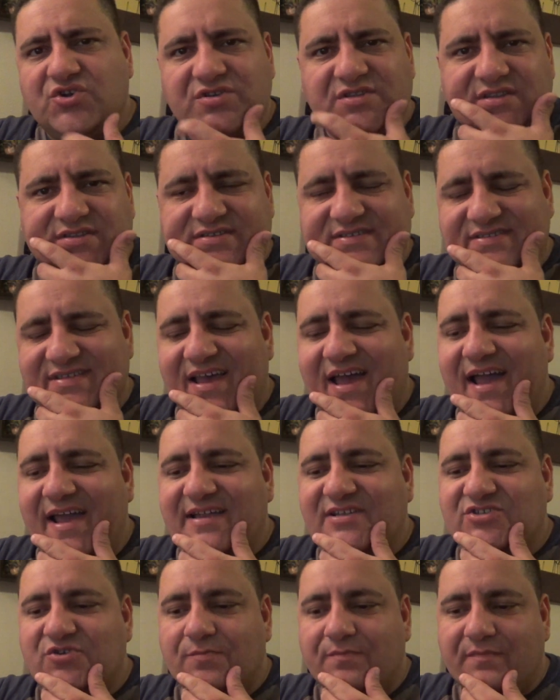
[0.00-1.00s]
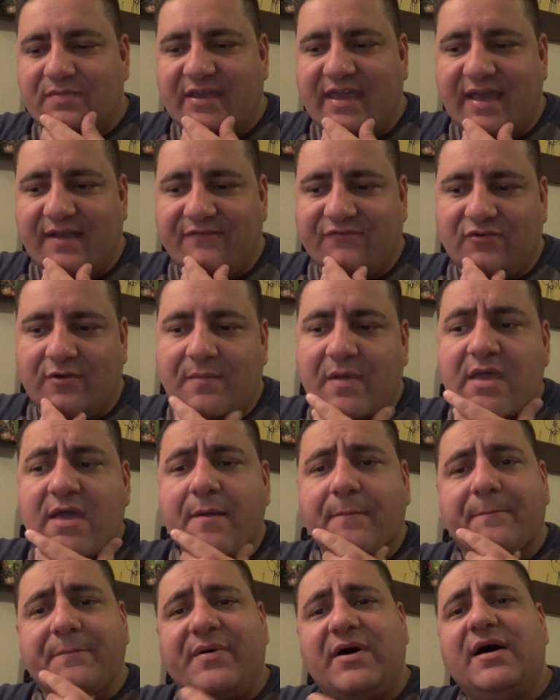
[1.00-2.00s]
you can decide to get from.
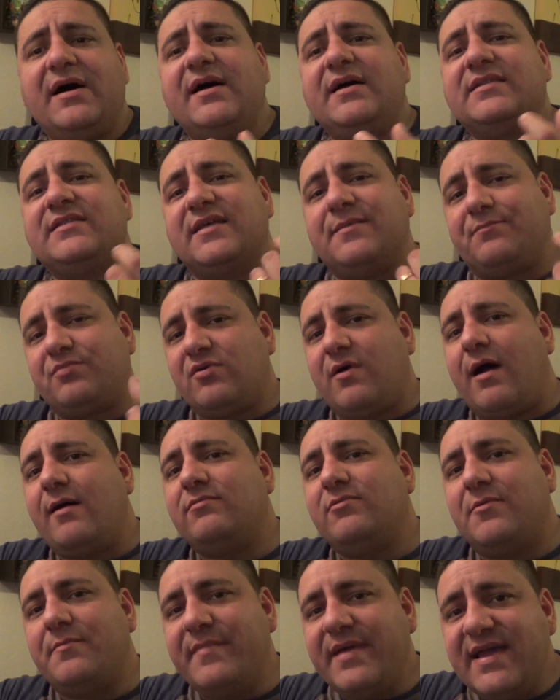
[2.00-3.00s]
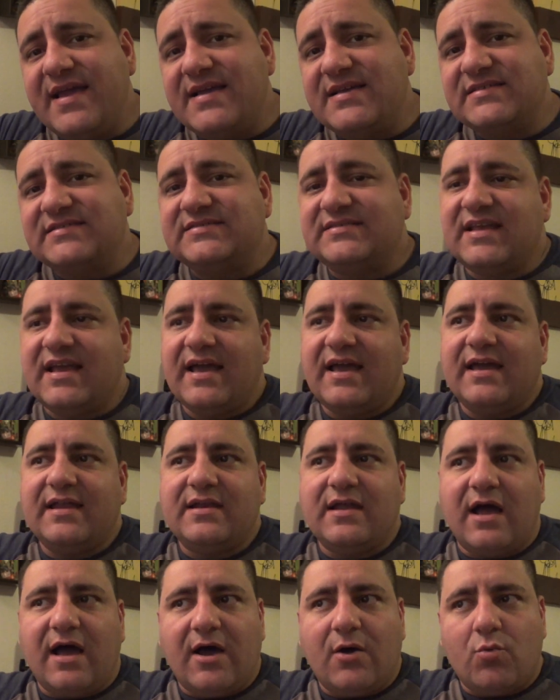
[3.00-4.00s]
But the problem is
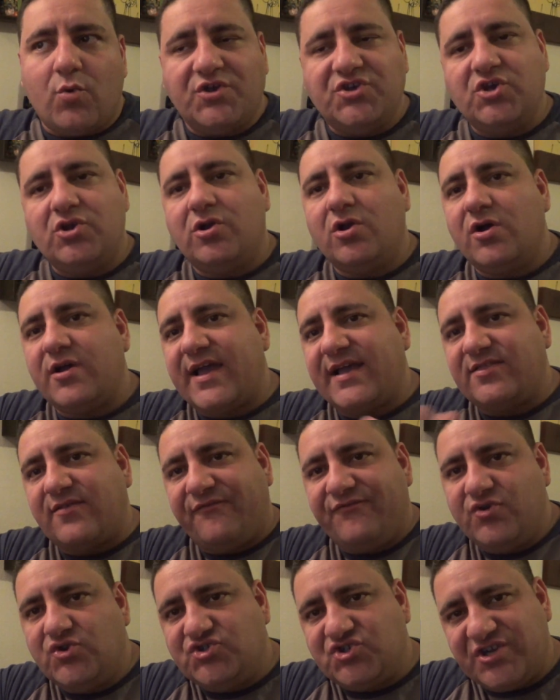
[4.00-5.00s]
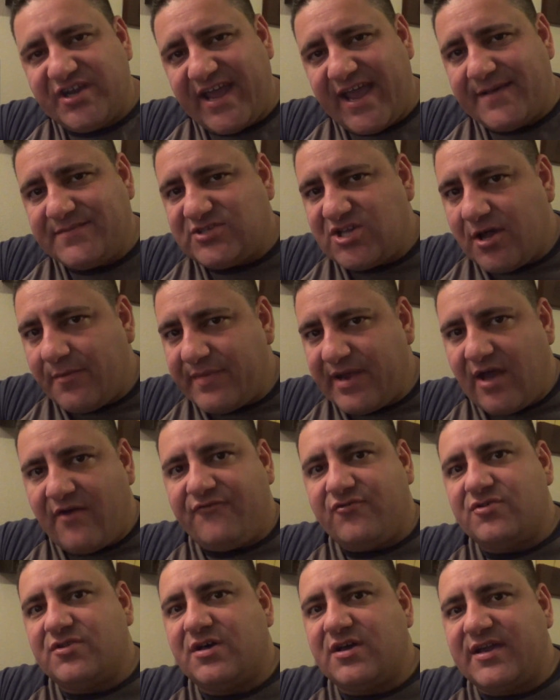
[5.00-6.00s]
that when you look at the future games coming out
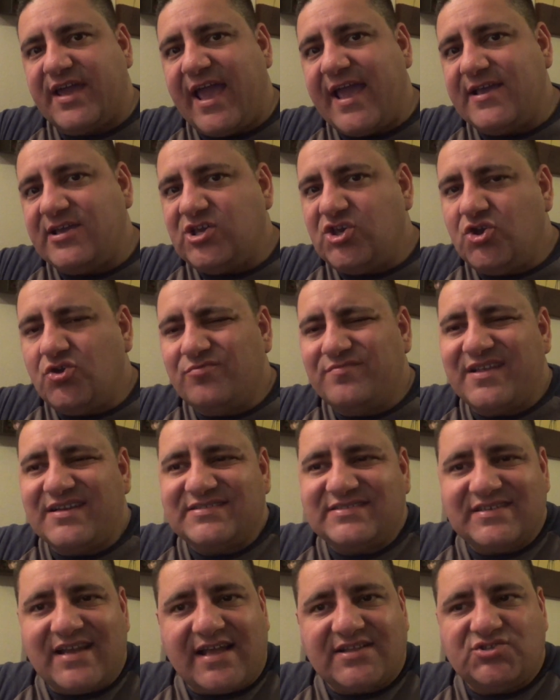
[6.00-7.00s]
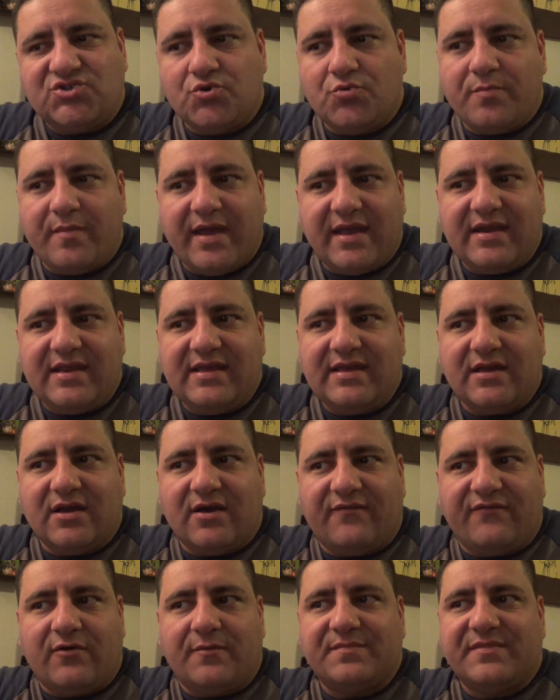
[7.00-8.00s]
for the GameCube, there's not too many
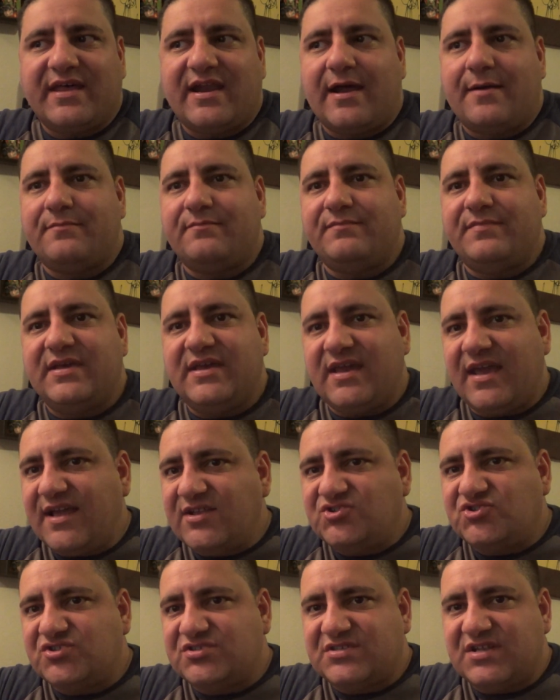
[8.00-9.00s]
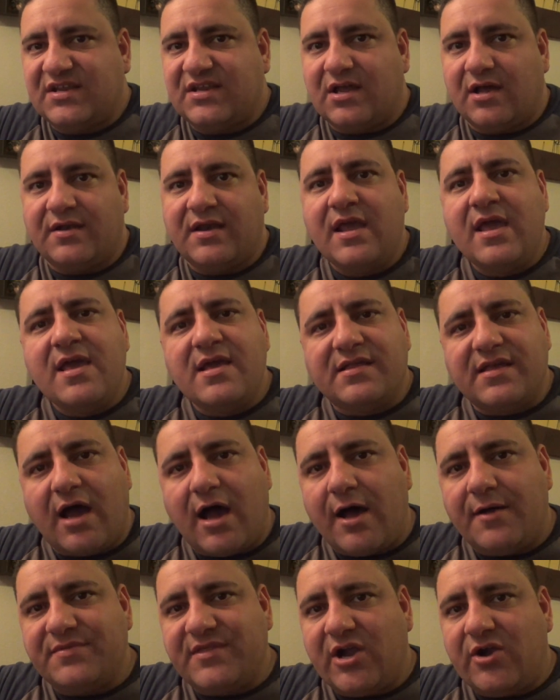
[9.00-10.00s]
of them that I'm be interested
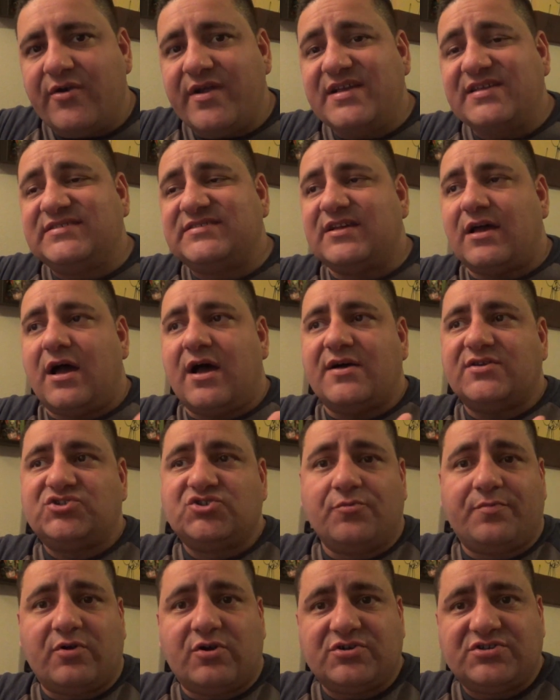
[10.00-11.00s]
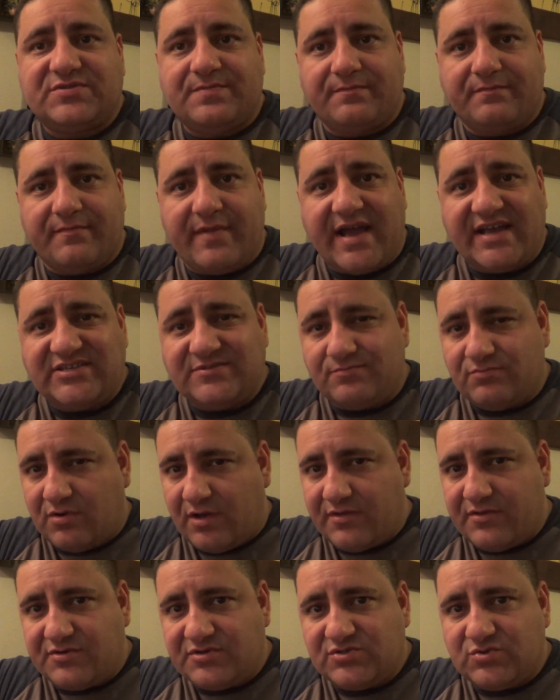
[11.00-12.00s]
in. There is Super Smash
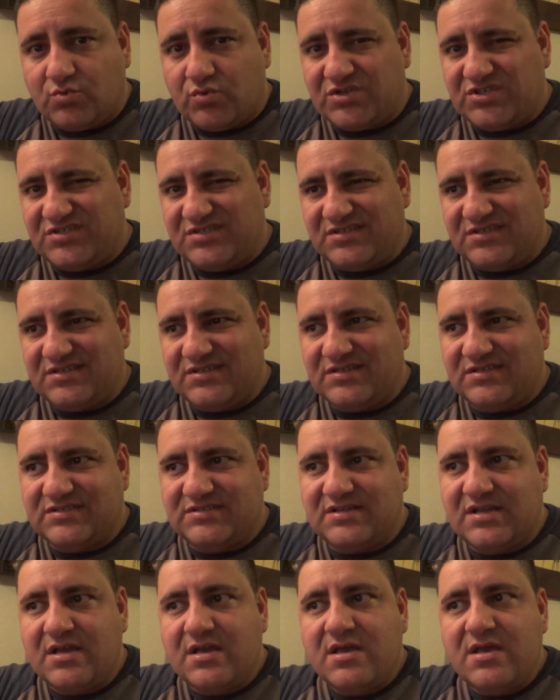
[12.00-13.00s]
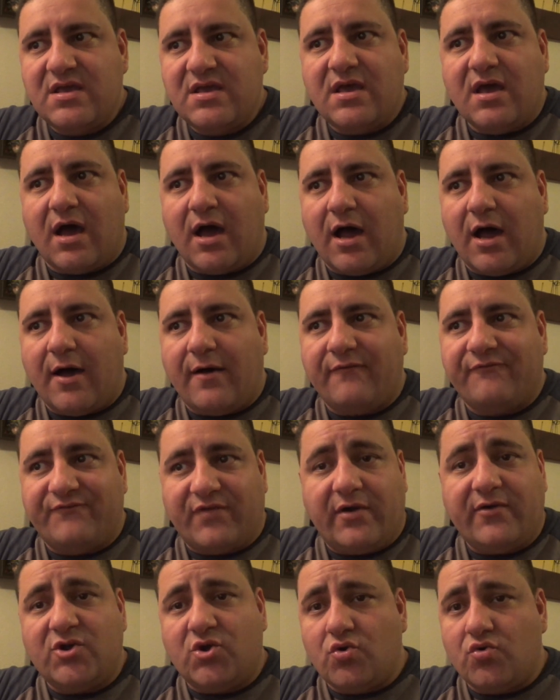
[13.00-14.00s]
Brothers, which is
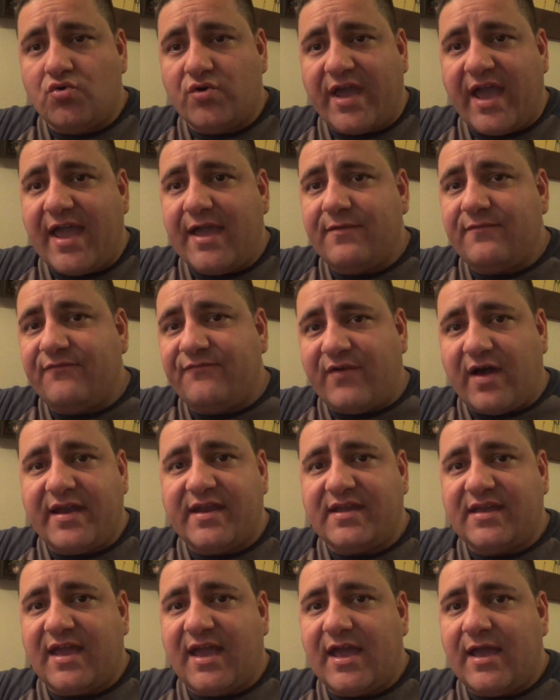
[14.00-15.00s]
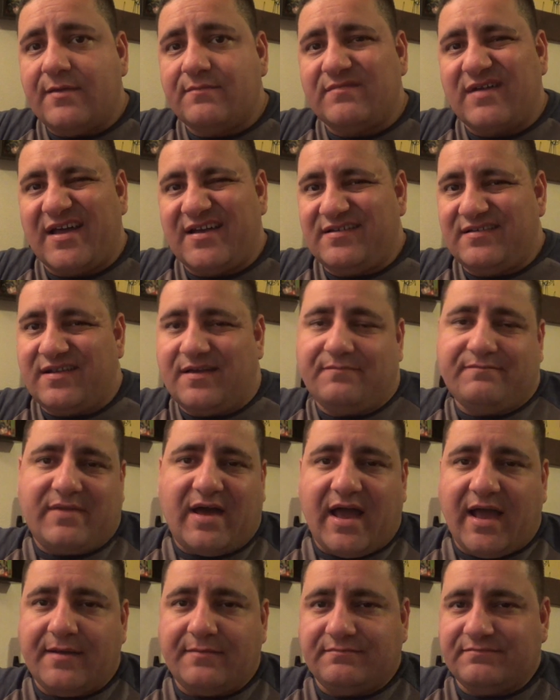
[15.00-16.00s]
very cool game, fighting game, but
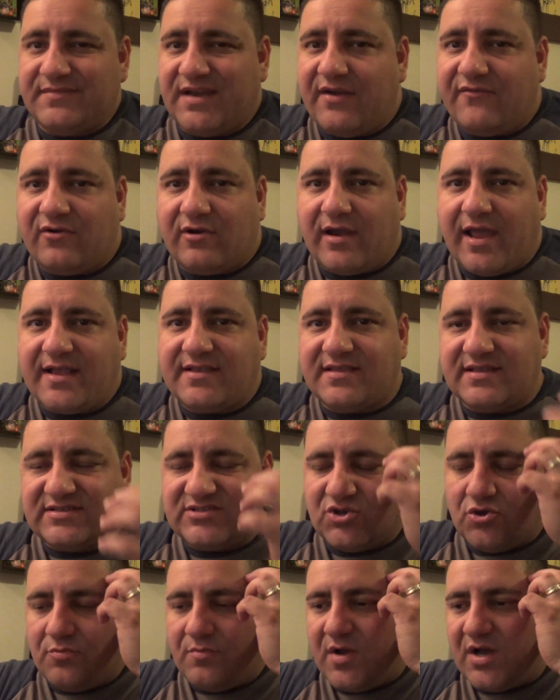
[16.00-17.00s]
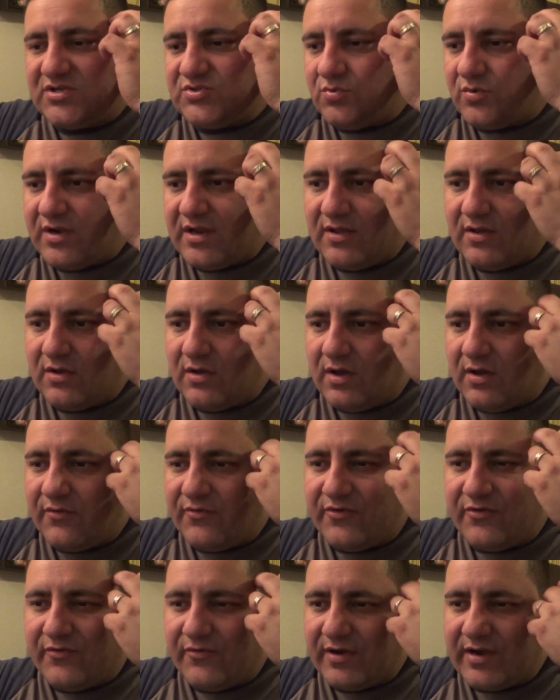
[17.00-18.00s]
I never liked it so much when
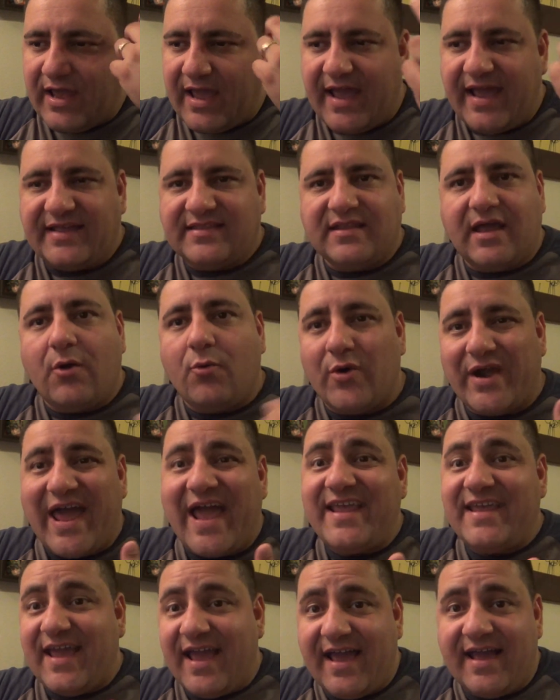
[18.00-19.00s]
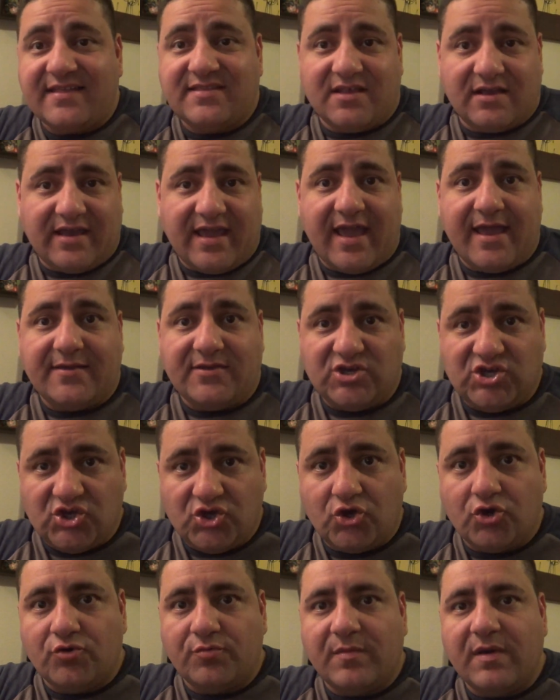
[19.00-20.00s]
I had the
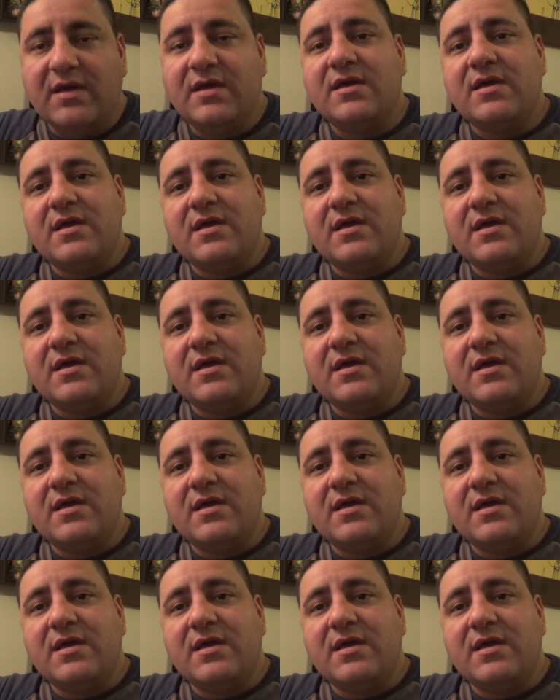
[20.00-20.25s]
GameCube.